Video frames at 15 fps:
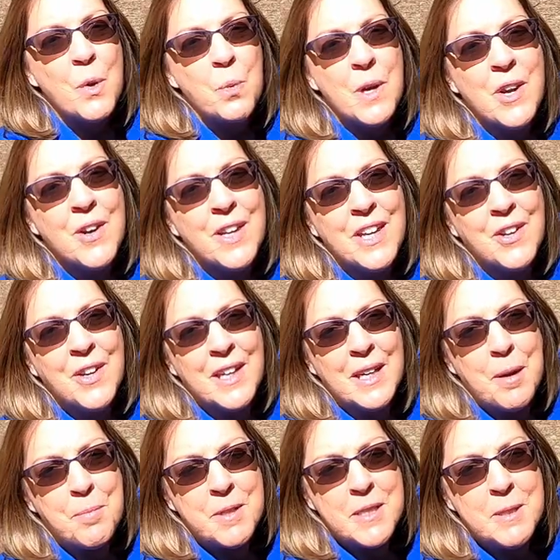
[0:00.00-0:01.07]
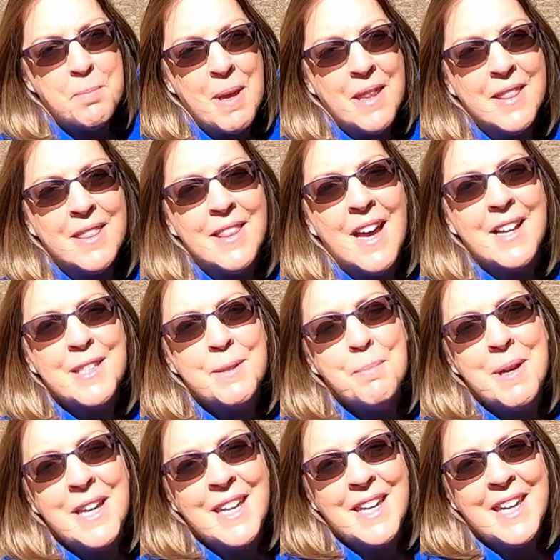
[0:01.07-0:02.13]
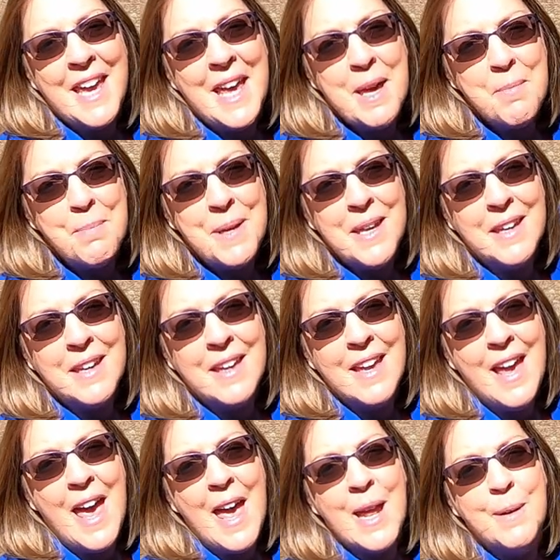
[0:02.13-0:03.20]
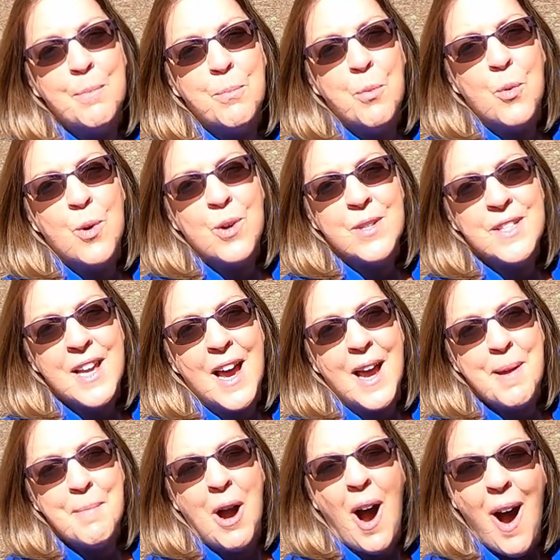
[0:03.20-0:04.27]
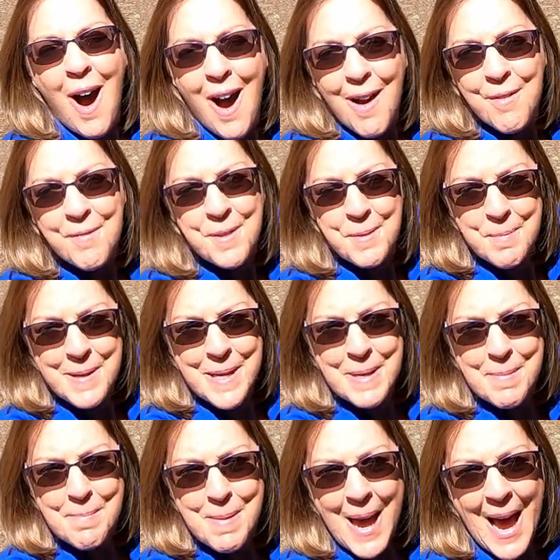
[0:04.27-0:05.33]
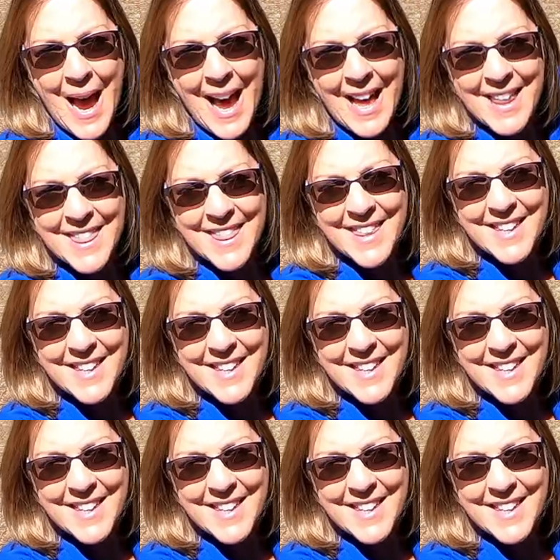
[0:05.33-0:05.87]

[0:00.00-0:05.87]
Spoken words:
We are gearing up to spend less money camping and more time off the beaten path.